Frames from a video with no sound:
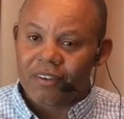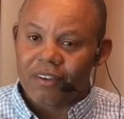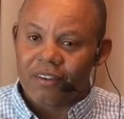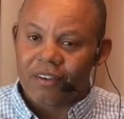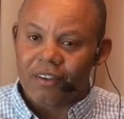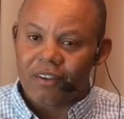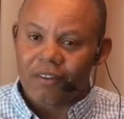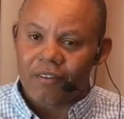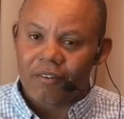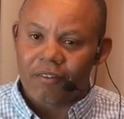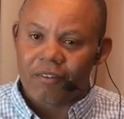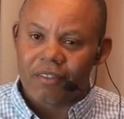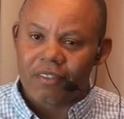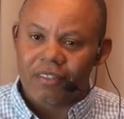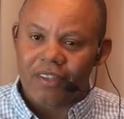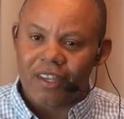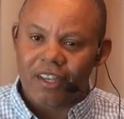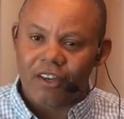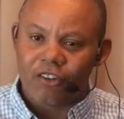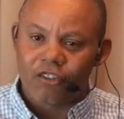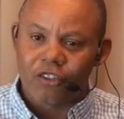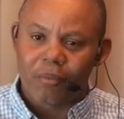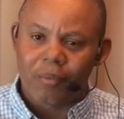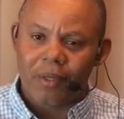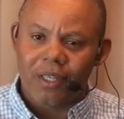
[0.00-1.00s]
you know,
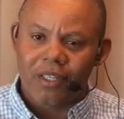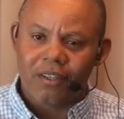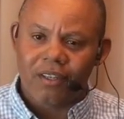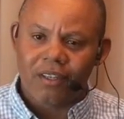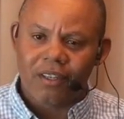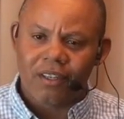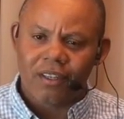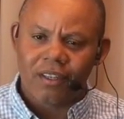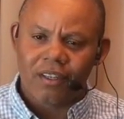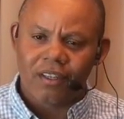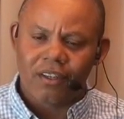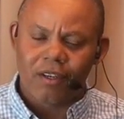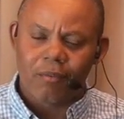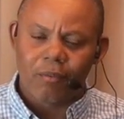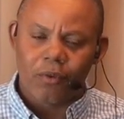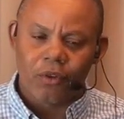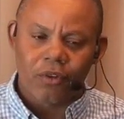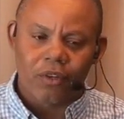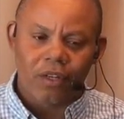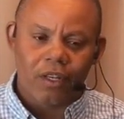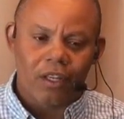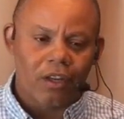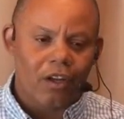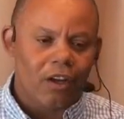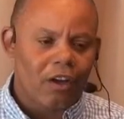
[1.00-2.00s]
the LGBT
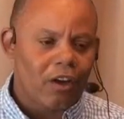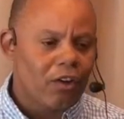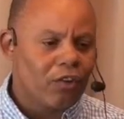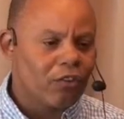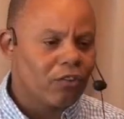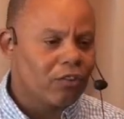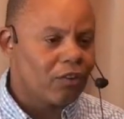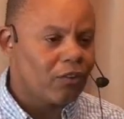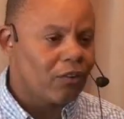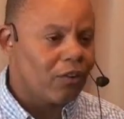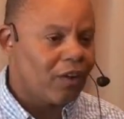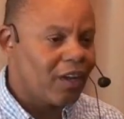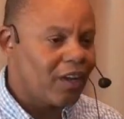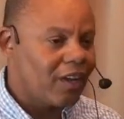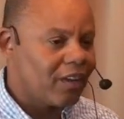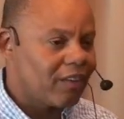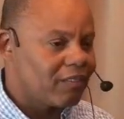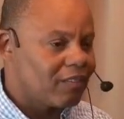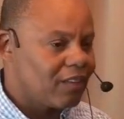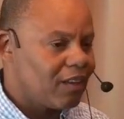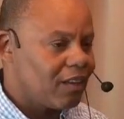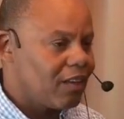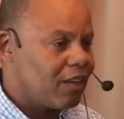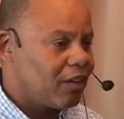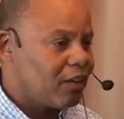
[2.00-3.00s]
community also
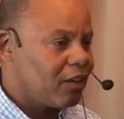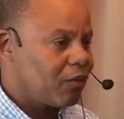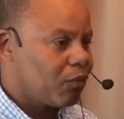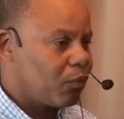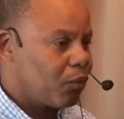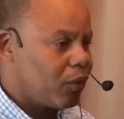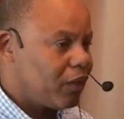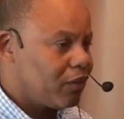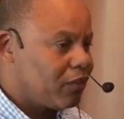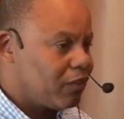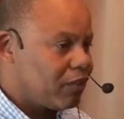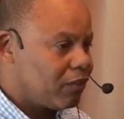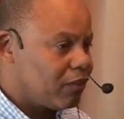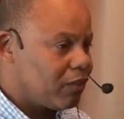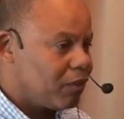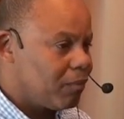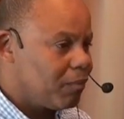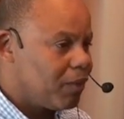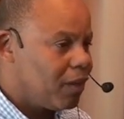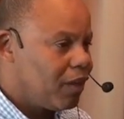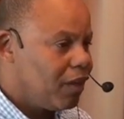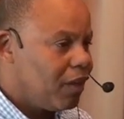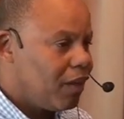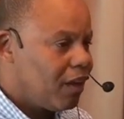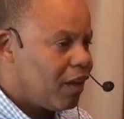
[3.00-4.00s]
has a lot of
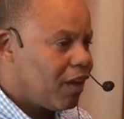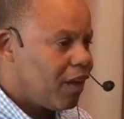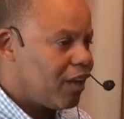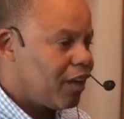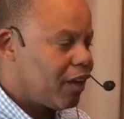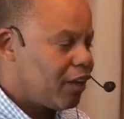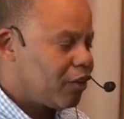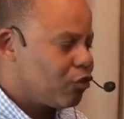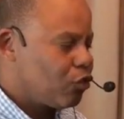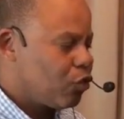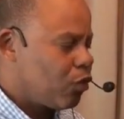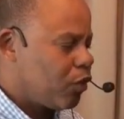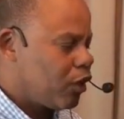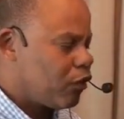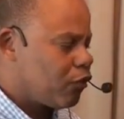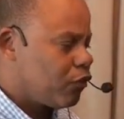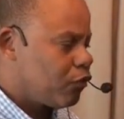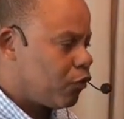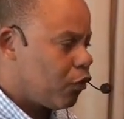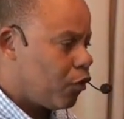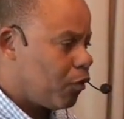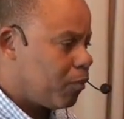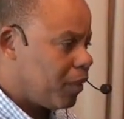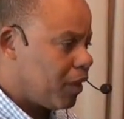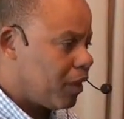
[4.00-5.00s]
racism, a lot of
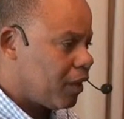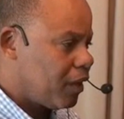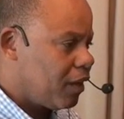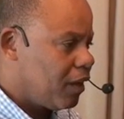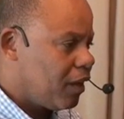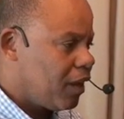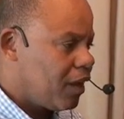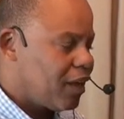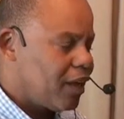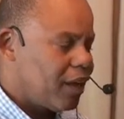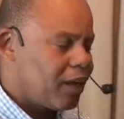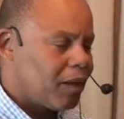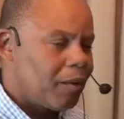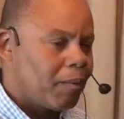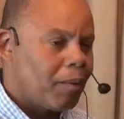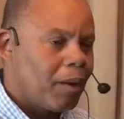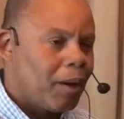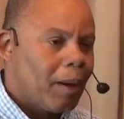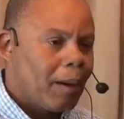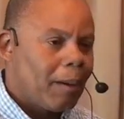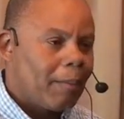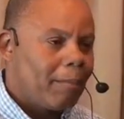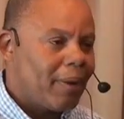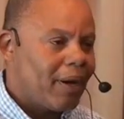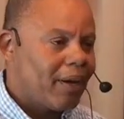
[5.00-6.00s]
transphobia, a lot
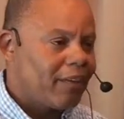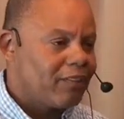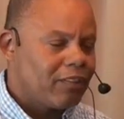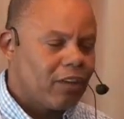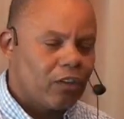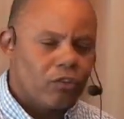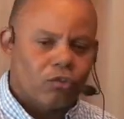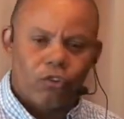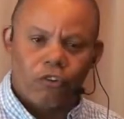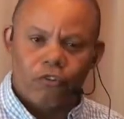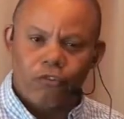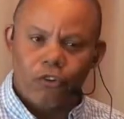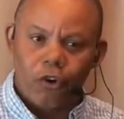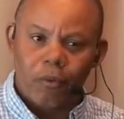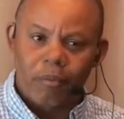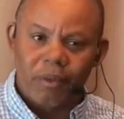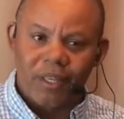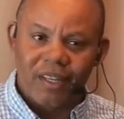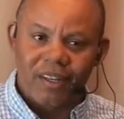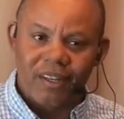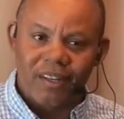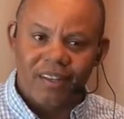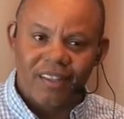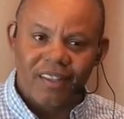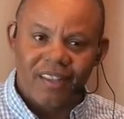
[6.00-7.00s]
of bisexual
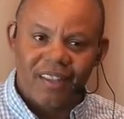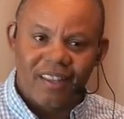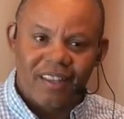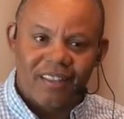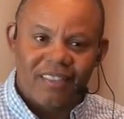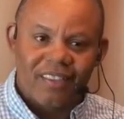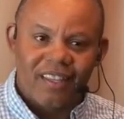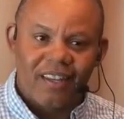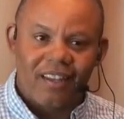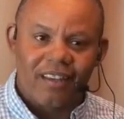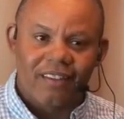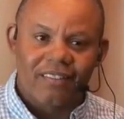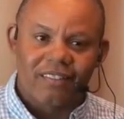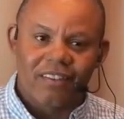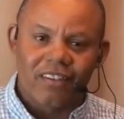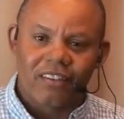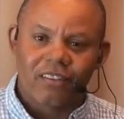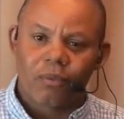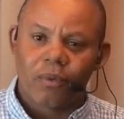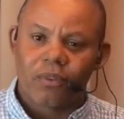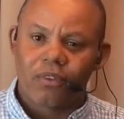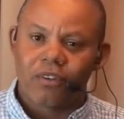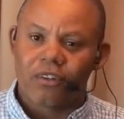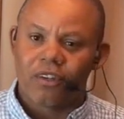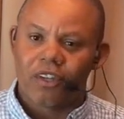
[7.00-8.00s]
phobia that
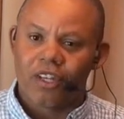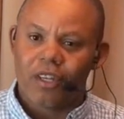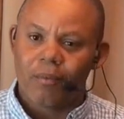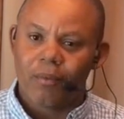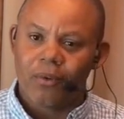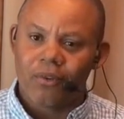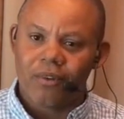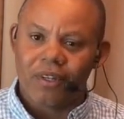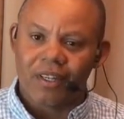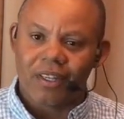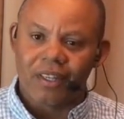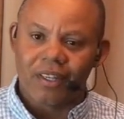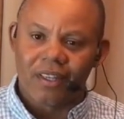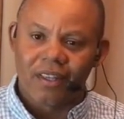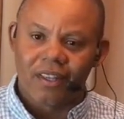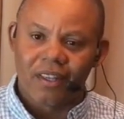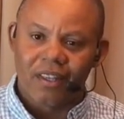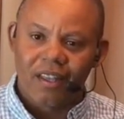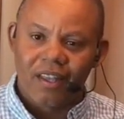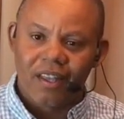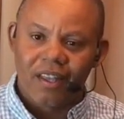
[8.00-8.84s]
exists within the community.